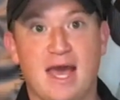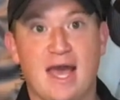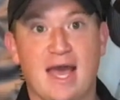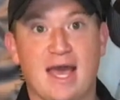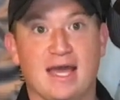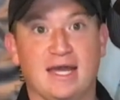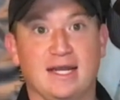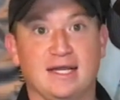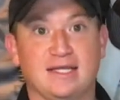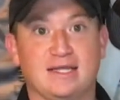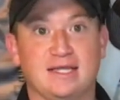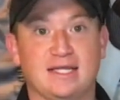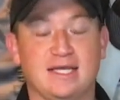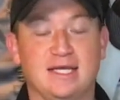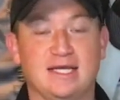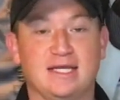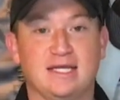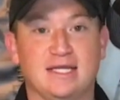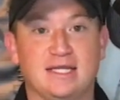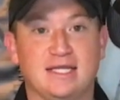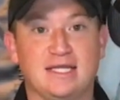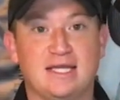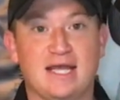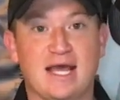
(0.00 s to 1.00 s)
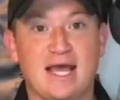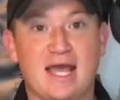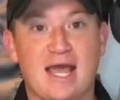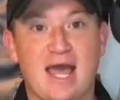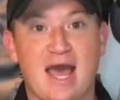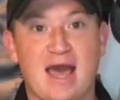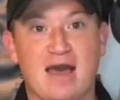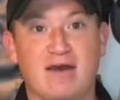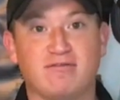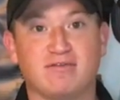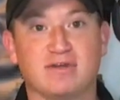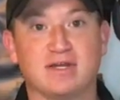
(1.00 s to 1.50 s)
And at the end of the day,
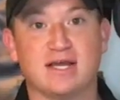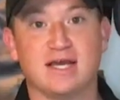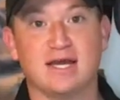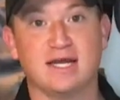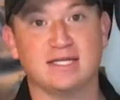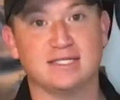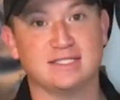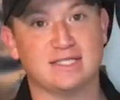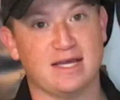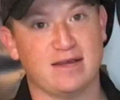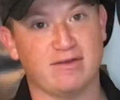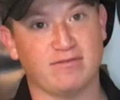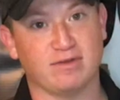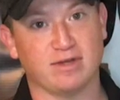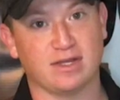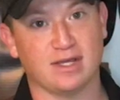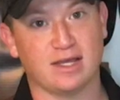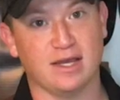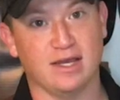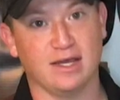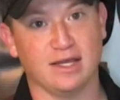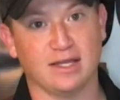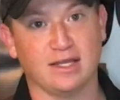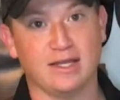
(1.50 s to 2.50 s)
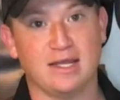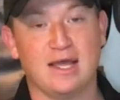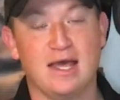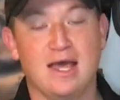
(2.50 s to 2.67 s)
having a gun is having a gun.